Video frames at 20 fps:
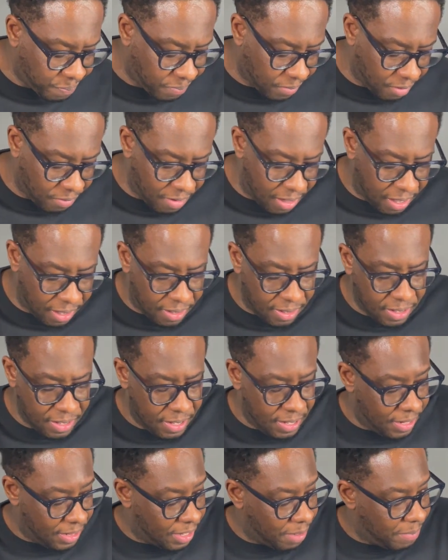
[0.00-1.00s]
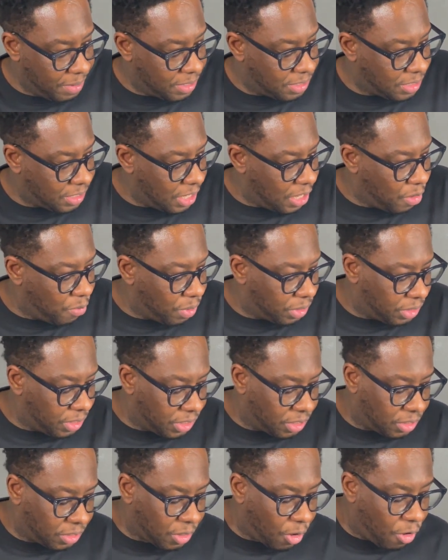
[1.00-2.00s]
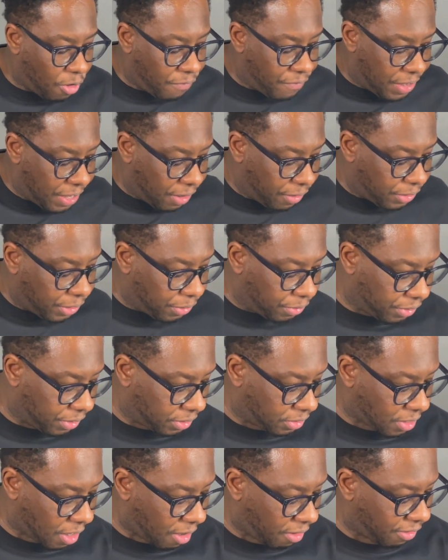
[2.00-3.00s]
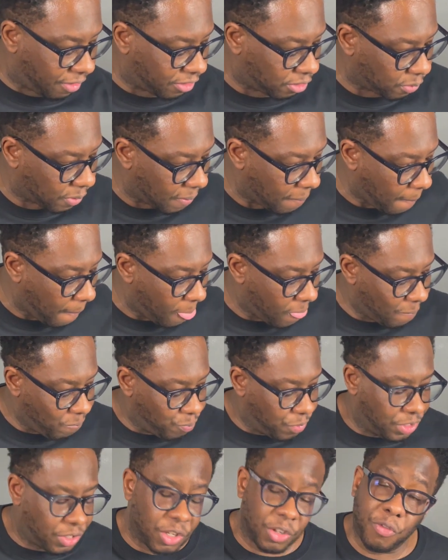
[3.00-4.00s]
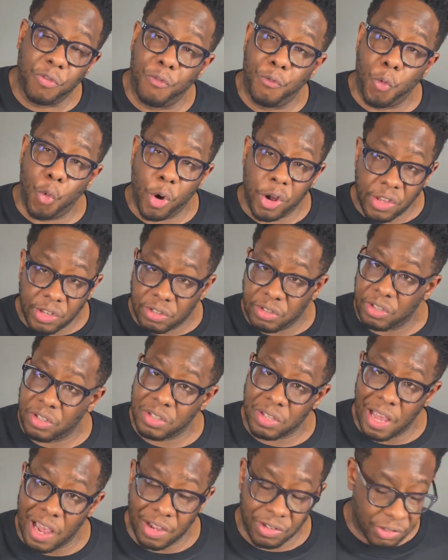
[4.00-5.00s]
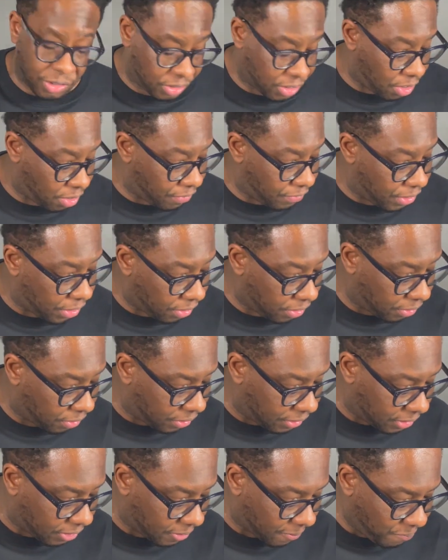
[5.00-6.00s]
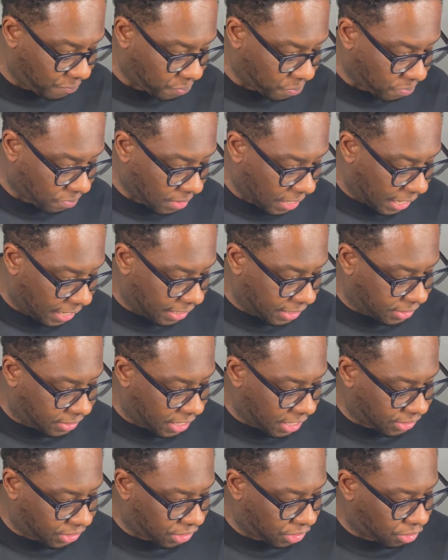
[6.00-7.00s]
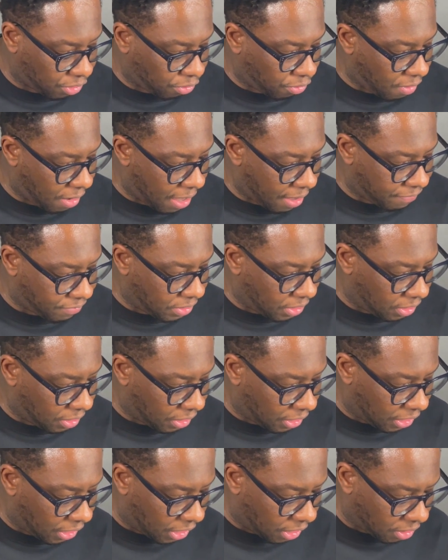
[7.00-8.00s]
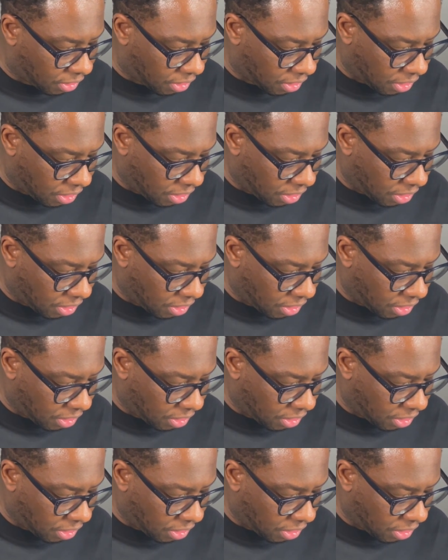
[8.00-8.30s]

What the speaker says: All right, let me see what the Scoville units are on this one. This is 46,000 Scoville units, and it says it's crafted in